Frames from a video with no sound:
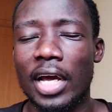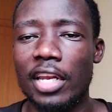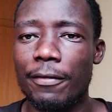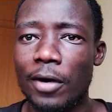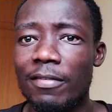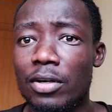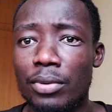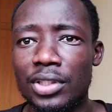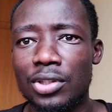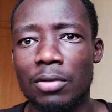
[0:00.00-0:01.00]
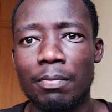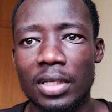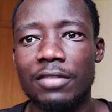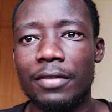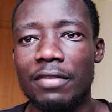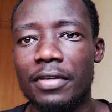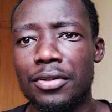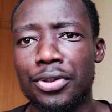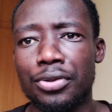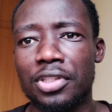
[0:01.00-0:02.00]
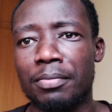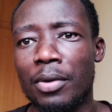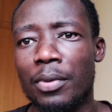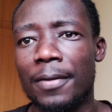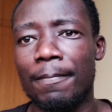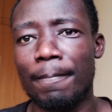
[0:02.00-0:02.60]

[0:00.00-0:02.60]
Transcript: And if you have a question, please feel free to shoot it my way.